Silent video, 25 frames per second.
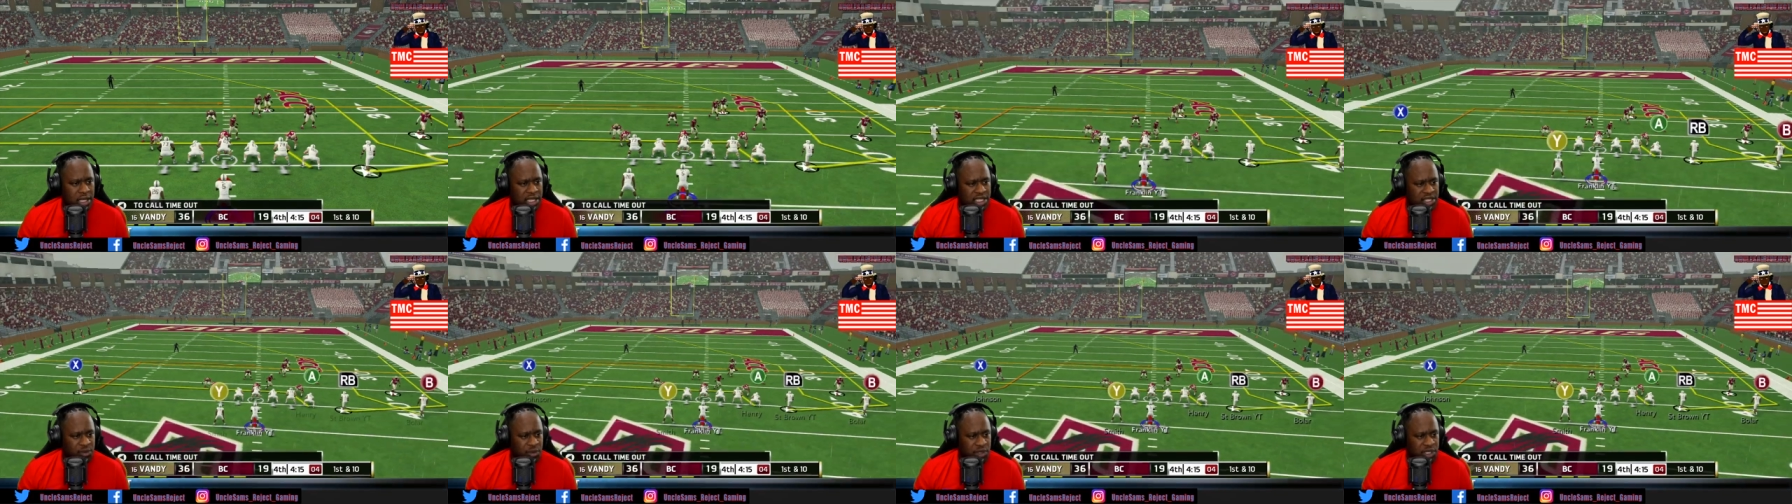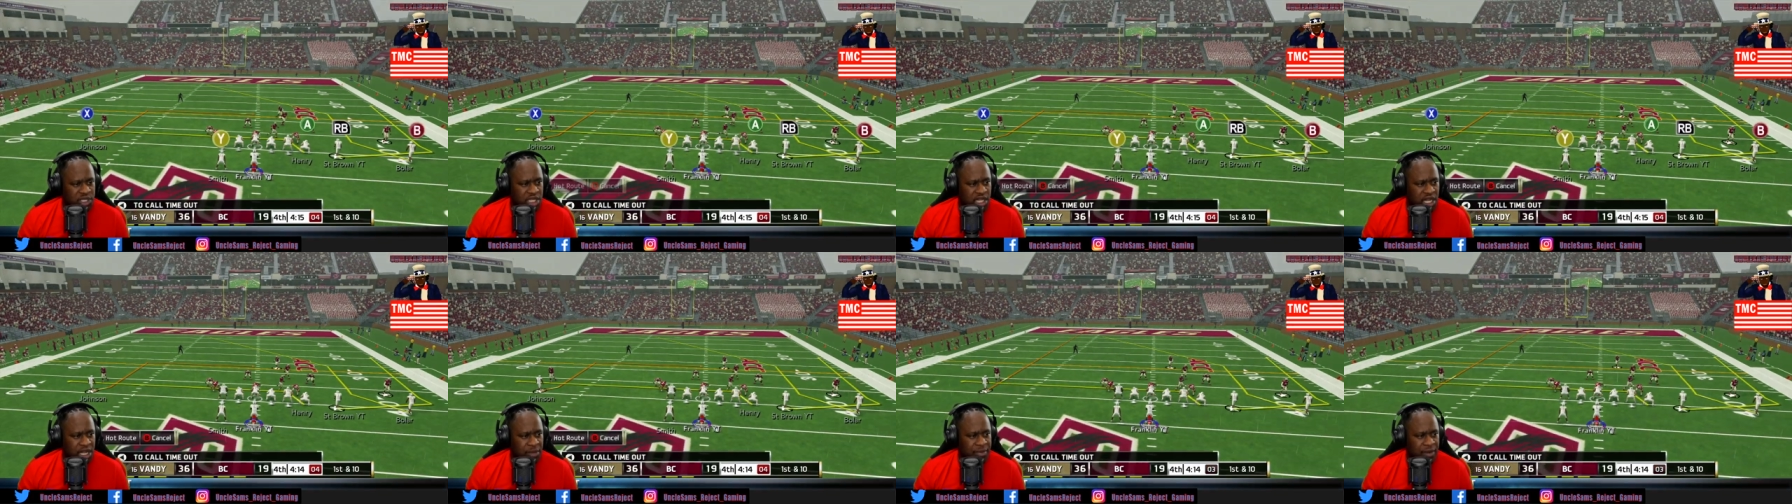Let's
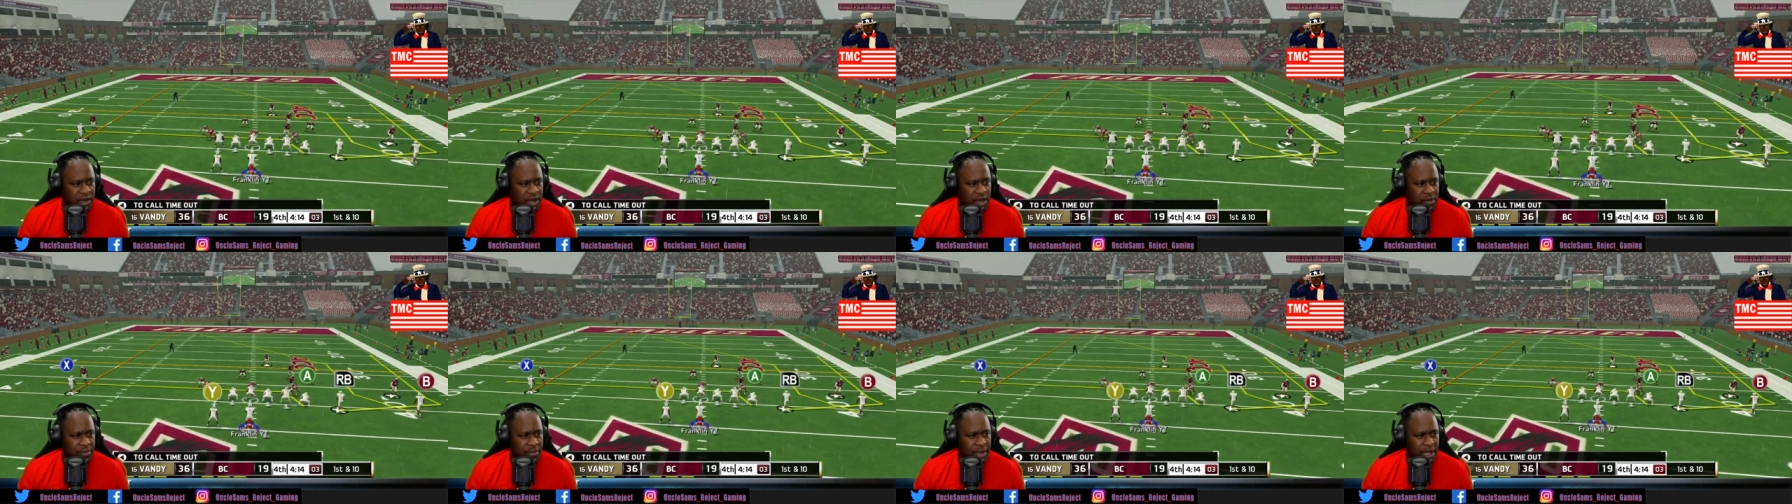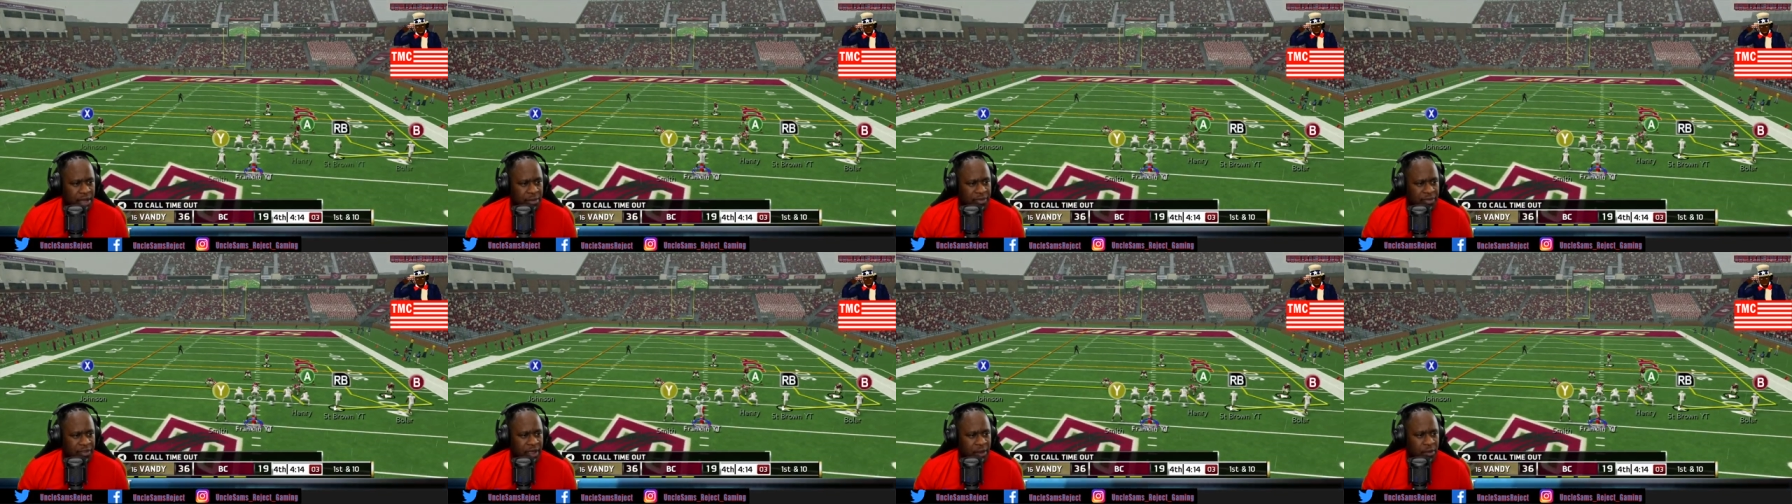switch it up here.
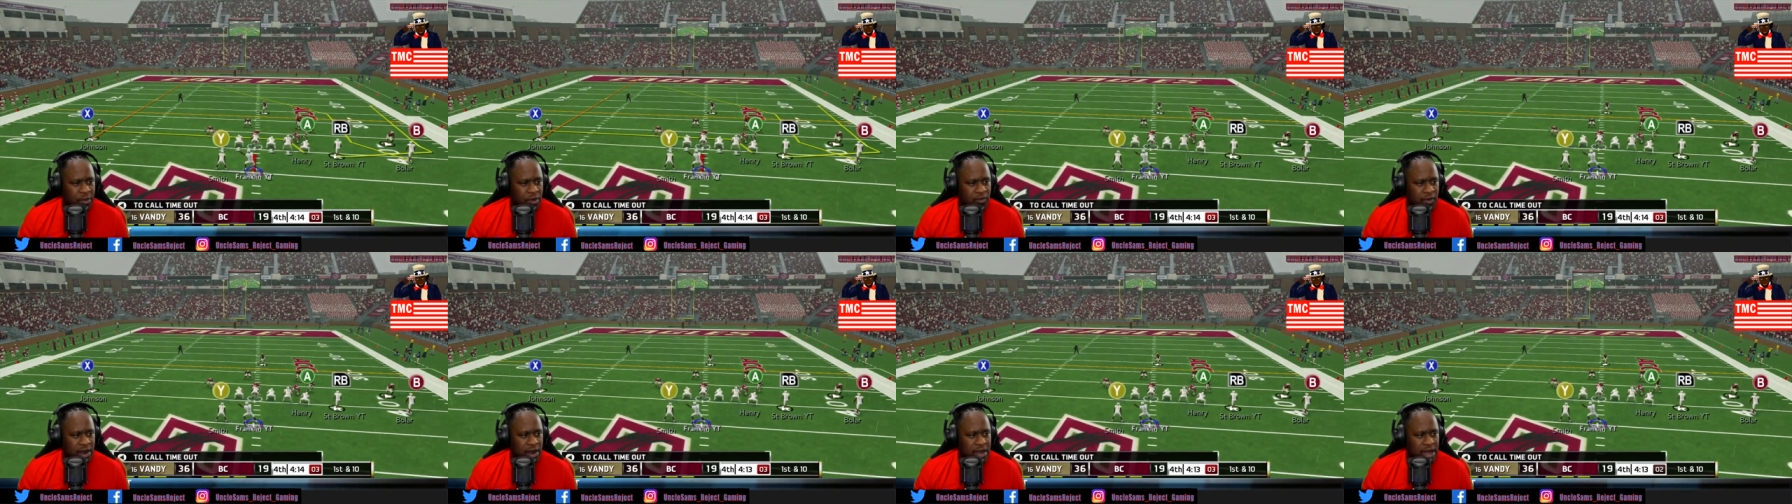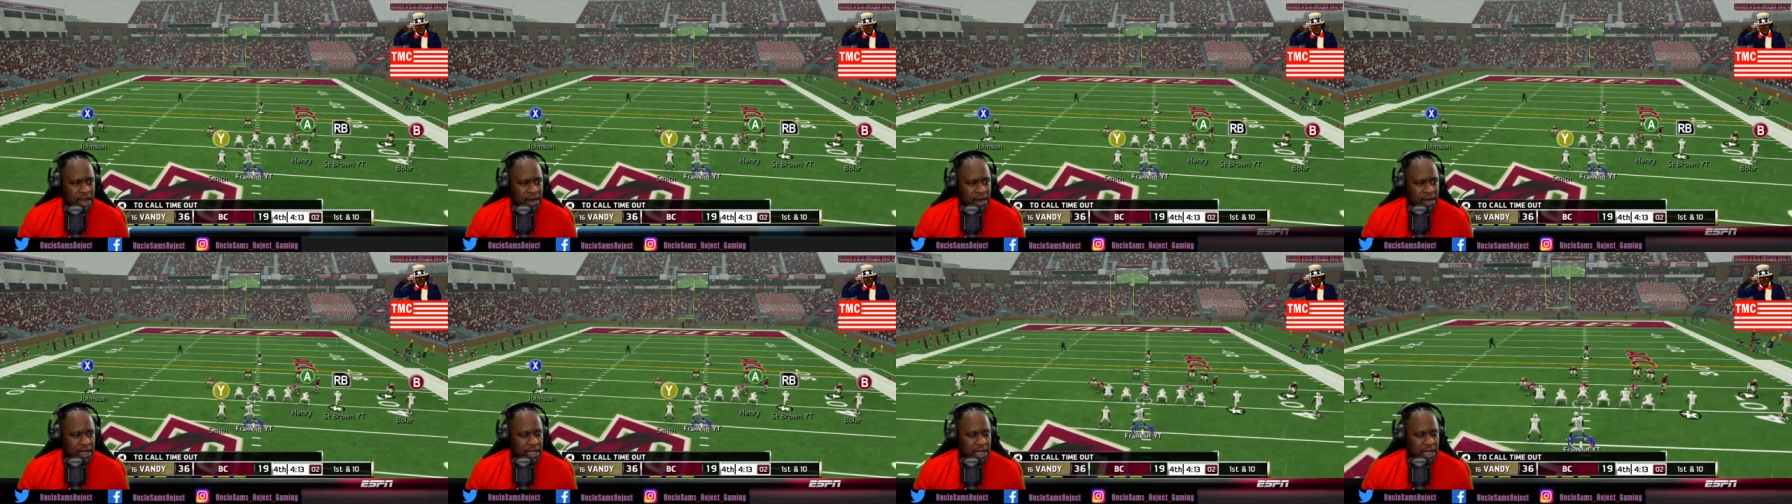Make them think we're
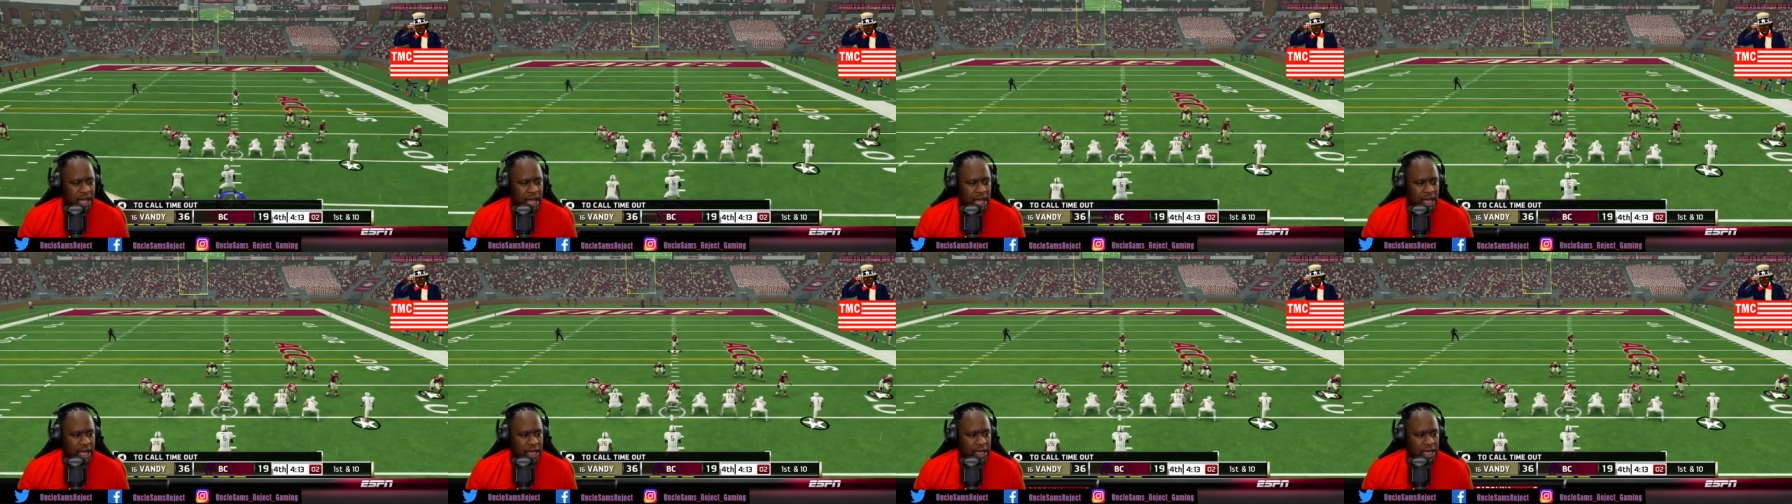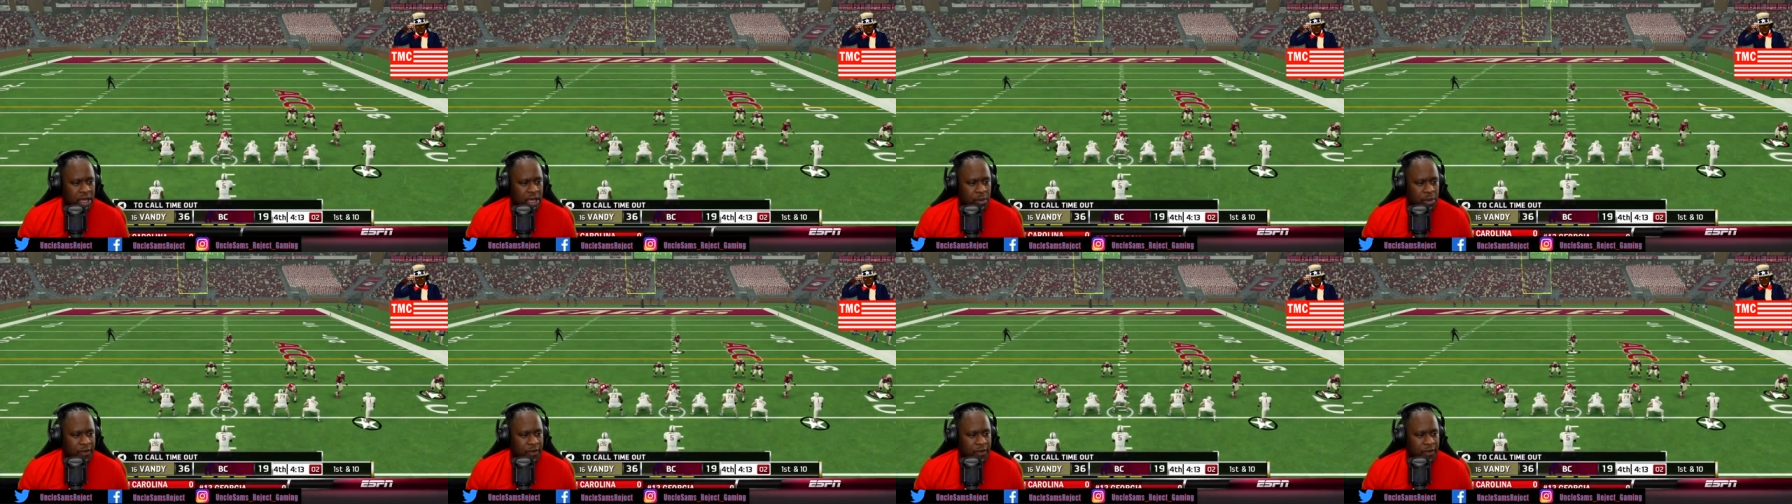running out the clock.